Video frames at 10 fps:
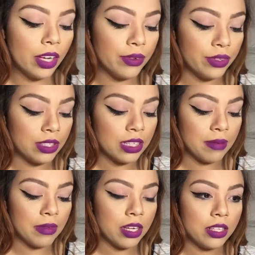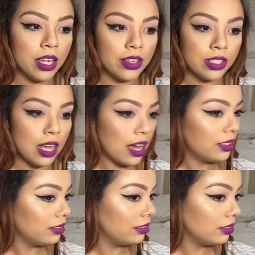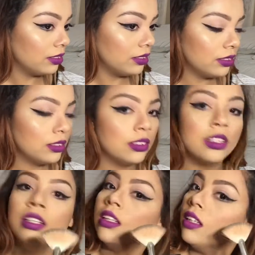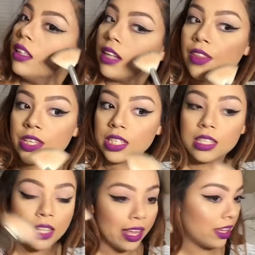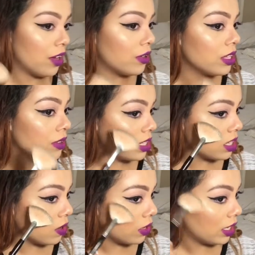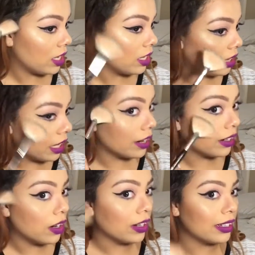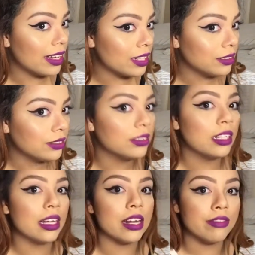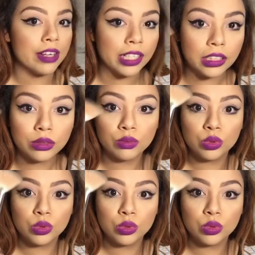We'll do the same thing on the other side. Now this is a light coat and you can totally layer it on again and get it very